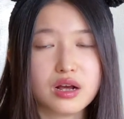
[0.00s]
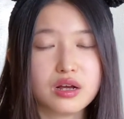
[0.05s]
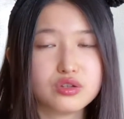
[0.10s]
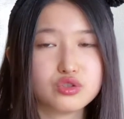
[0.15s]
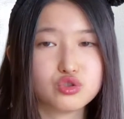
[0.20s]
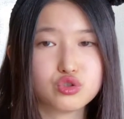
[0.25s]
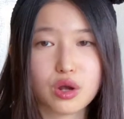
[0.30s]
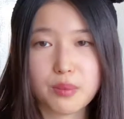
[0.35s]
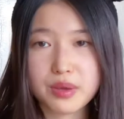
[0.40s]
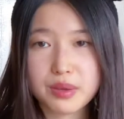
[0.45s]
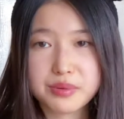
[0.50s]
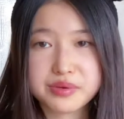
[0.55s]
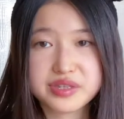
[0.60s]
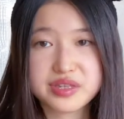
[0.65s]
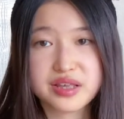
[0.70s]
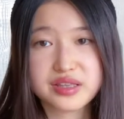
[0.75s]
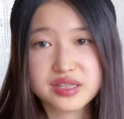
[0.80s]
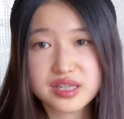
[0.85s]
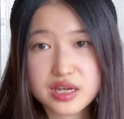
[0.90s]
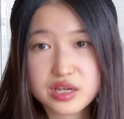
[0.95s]
draw people's
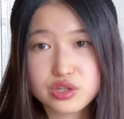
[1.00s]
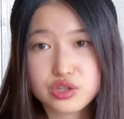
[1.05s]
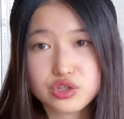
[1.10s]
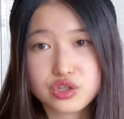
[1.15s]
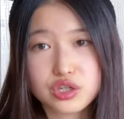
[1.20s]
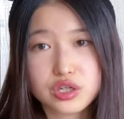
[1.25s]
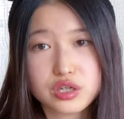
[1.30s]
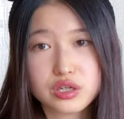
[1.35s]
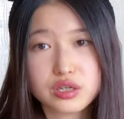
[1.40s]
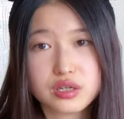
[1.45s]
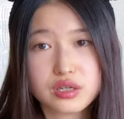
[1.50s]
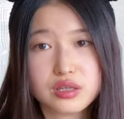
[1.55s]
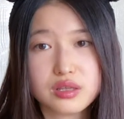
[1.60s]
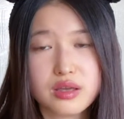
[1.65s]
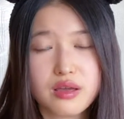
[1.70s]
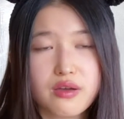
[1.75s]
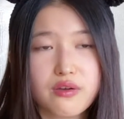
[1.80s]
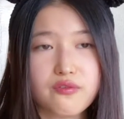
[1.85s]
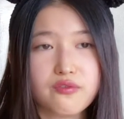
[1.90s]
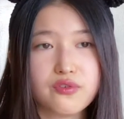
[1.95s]
attention
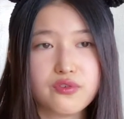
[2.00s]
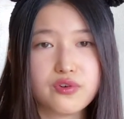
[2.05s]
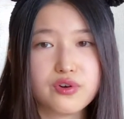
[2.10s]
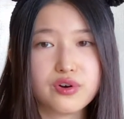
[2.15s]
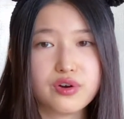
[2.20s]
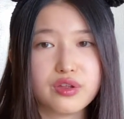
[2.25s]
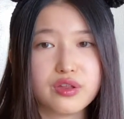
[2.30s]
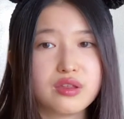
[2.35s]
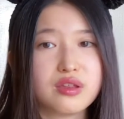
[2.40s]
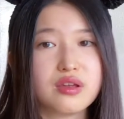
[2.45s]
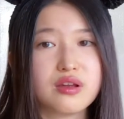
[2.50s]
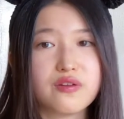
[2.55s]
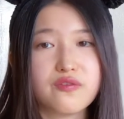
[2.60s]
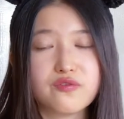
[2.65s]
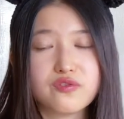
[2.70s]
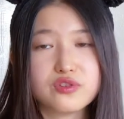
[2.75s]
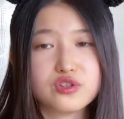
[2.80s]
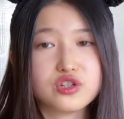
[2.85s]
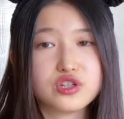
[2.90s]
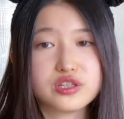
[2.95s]
for their
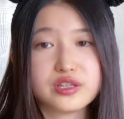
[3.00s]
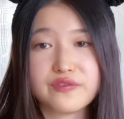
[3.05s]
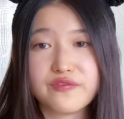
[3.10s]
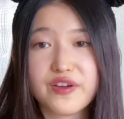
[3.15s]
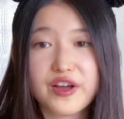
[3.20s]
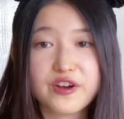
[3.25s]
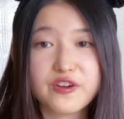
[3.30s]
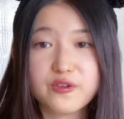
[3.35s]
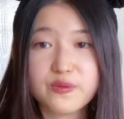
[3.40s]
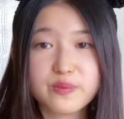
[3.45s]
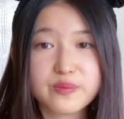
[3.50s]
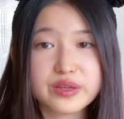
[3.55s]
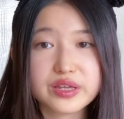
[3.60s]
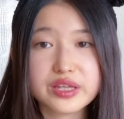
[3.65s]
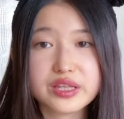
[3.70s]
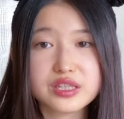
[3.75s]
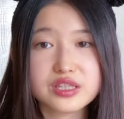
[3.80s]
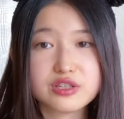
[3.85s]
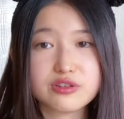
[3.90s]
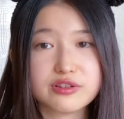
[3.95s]
future
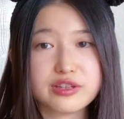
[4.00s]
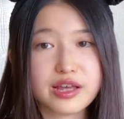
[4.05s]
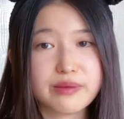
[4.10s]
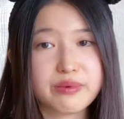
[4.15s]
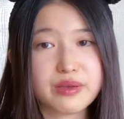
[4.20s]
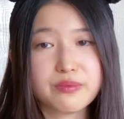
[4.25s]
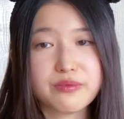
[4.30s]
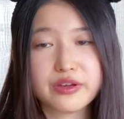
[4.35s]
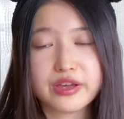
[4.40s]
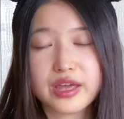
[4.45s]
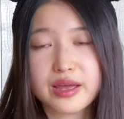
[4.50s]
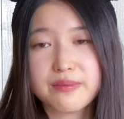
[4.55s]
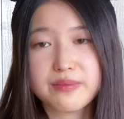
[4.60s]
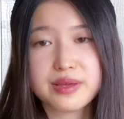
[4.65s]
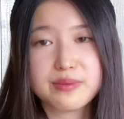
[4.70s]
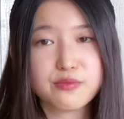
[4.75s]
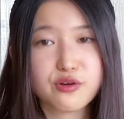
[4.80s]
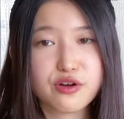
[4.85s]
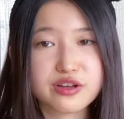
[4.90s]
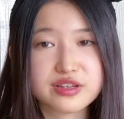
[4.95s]
development so that people can be
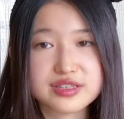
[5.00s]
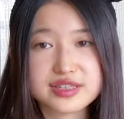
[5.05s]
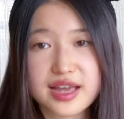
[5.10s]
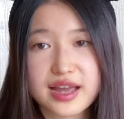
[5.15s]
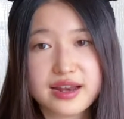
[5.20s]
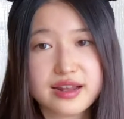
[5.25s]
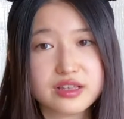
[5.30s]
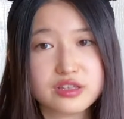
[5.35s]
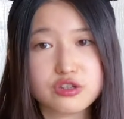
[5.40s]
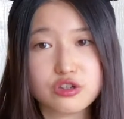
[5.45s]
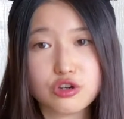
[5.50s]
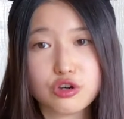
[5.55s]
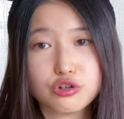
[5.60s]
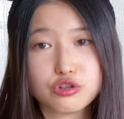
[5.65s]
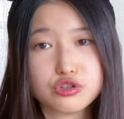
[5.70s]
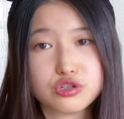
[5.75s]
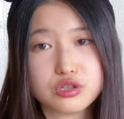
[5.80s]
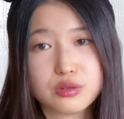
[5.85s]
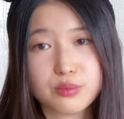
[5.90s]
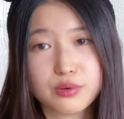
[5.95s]
more excited to go
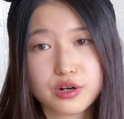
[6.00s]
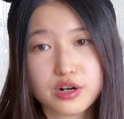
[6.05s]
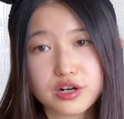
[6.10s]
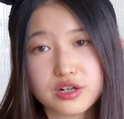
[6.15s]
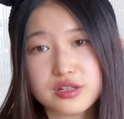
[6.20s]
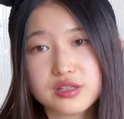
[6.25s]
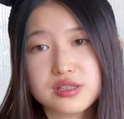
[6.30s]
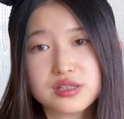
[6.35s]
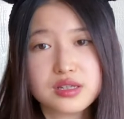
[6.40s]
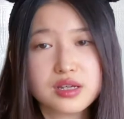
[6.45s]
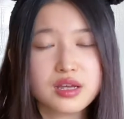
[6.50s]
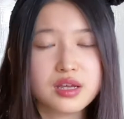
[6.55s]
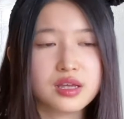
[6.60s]
to the parks.